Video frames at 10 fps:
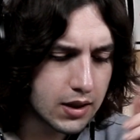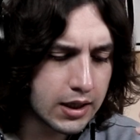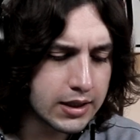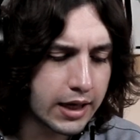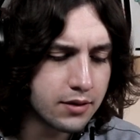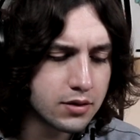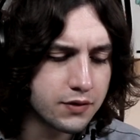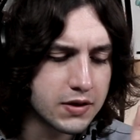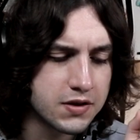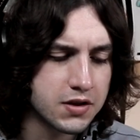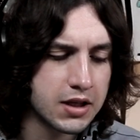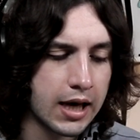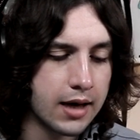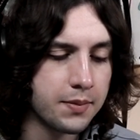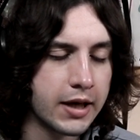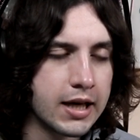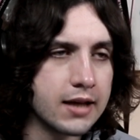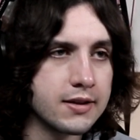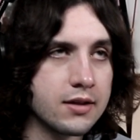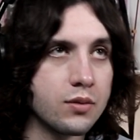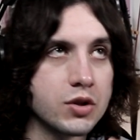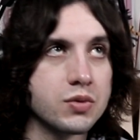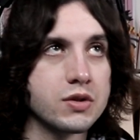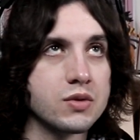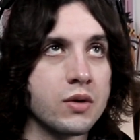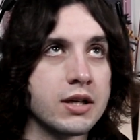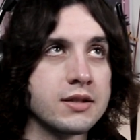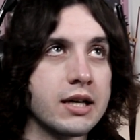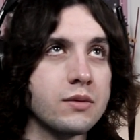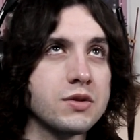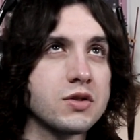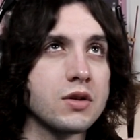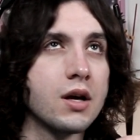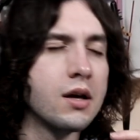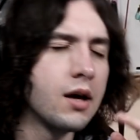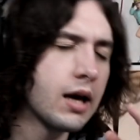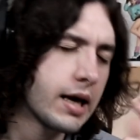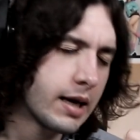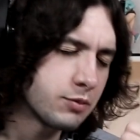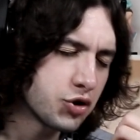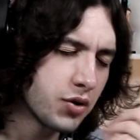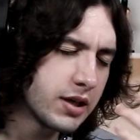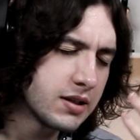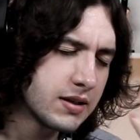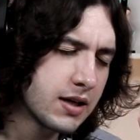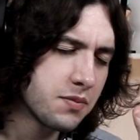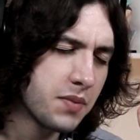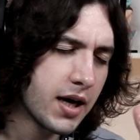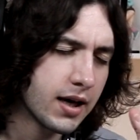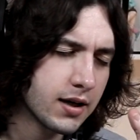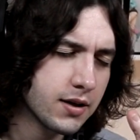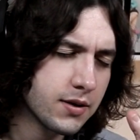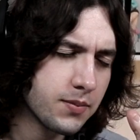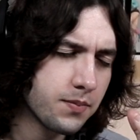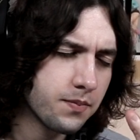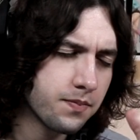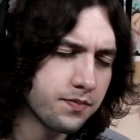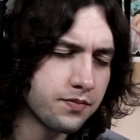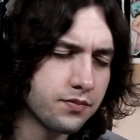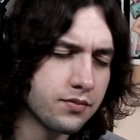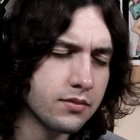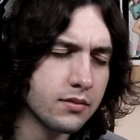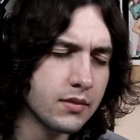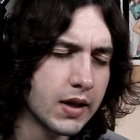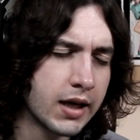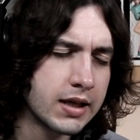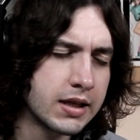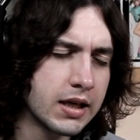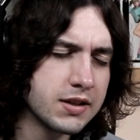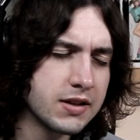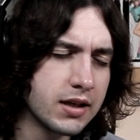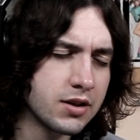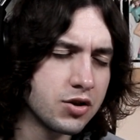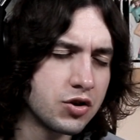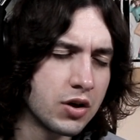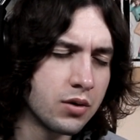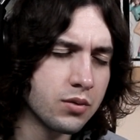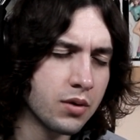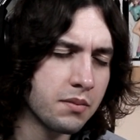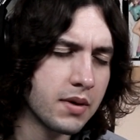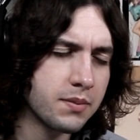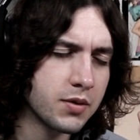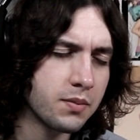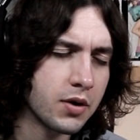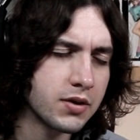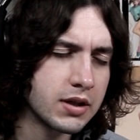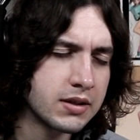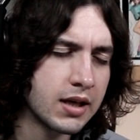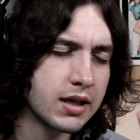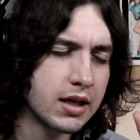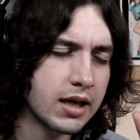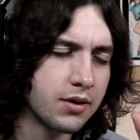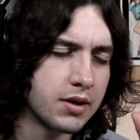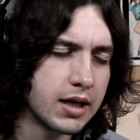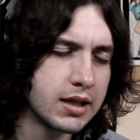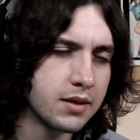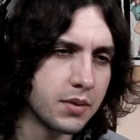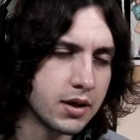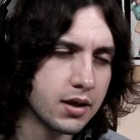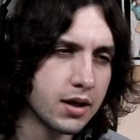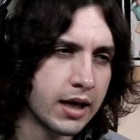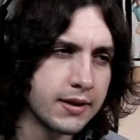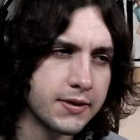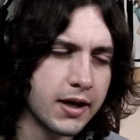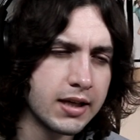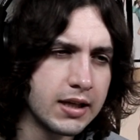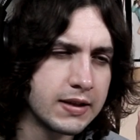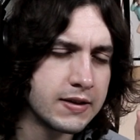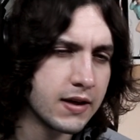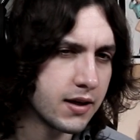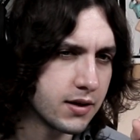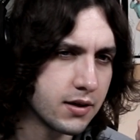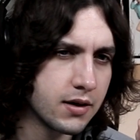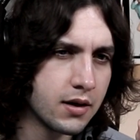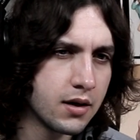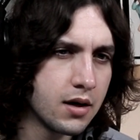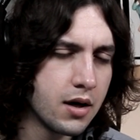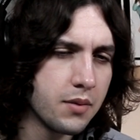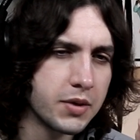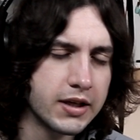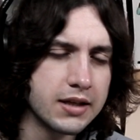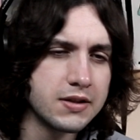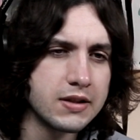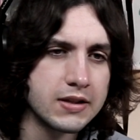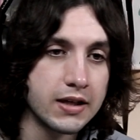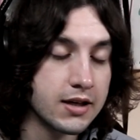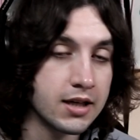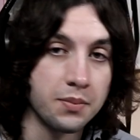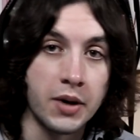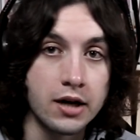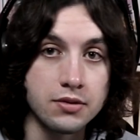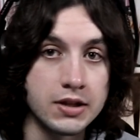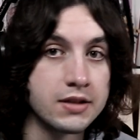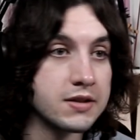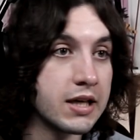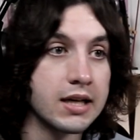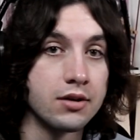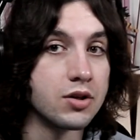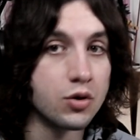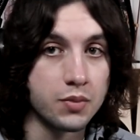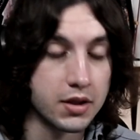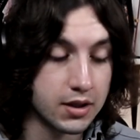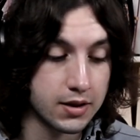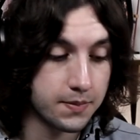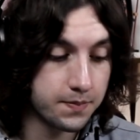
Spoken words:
And I don't know if this is Cap, I can't tell which one's what, because I'm trying to think back. I guess I don't remember Bernie taking out anybody. I thought he did, but I guess he didn't, and apparently he's taken out nobody.